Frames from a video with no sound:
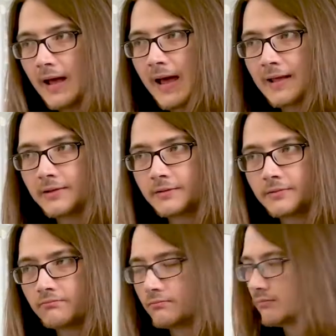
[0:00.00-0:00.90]
and
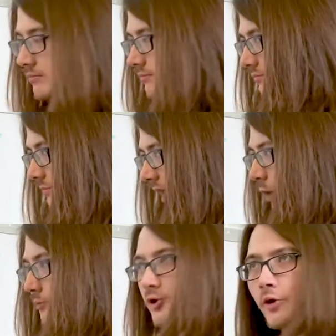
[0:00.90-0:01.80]

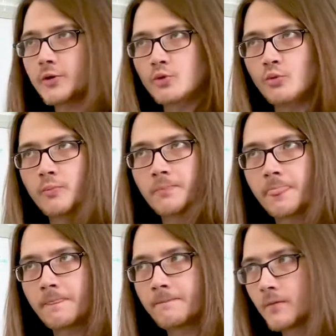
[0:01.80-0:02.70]
help show you
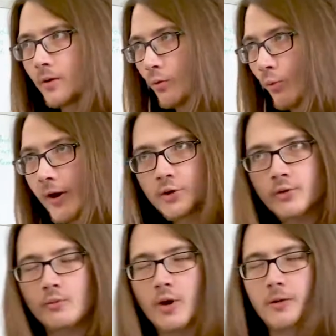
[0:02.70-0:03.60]
what you're
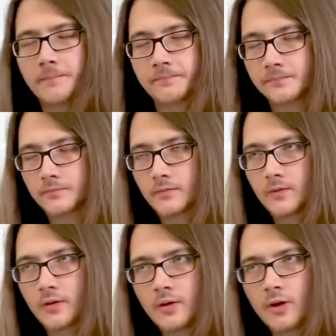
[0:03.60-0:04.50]
doing well,
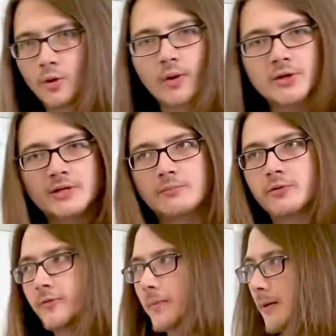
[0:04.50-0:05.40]
what you can
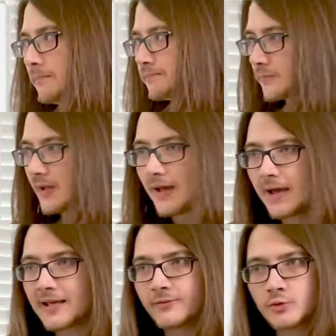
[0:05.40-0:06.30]
improve upon,
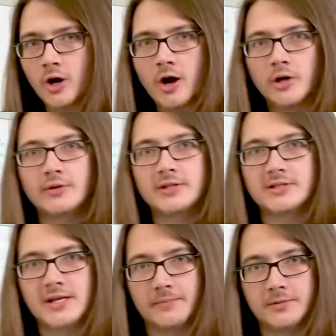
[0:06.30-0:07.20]
and give you concrete
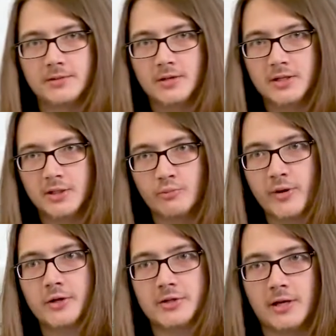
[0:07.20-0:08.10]
steps to
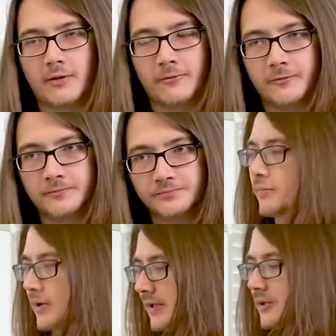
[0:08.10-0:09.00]
bring yourself
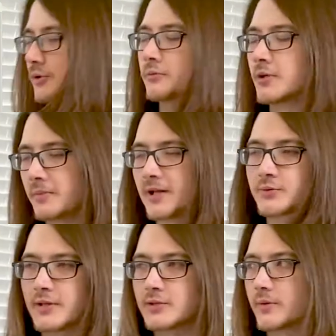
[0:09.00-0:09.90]
into compliance
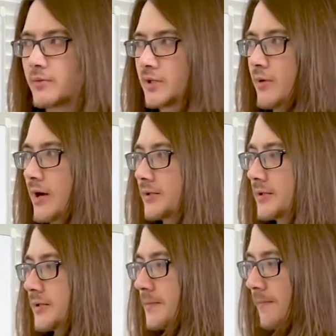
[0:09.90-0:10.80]
with SRE best
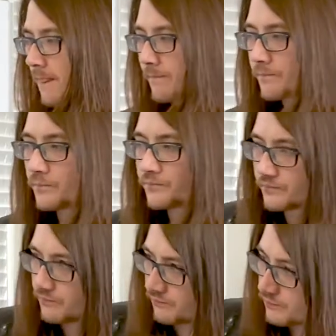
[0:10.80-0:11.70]
practices.
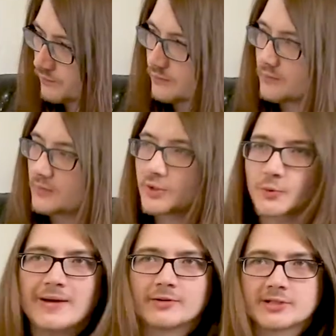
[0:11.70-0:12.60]
So
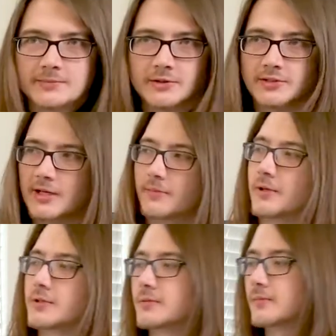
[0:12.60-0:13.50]
we have our time series
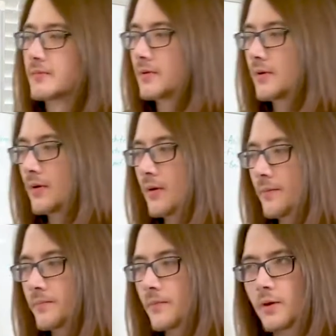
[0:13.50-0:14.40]
database.
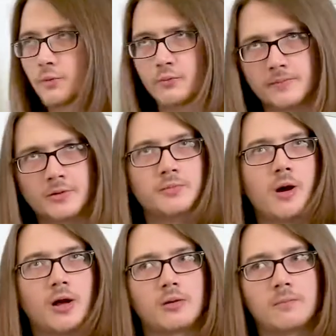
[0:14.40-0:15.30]
We built a
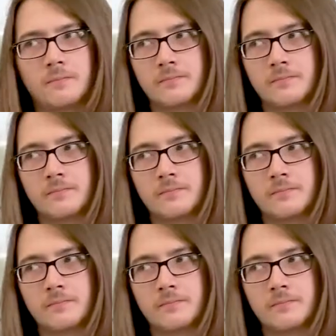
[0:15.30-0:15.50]
model.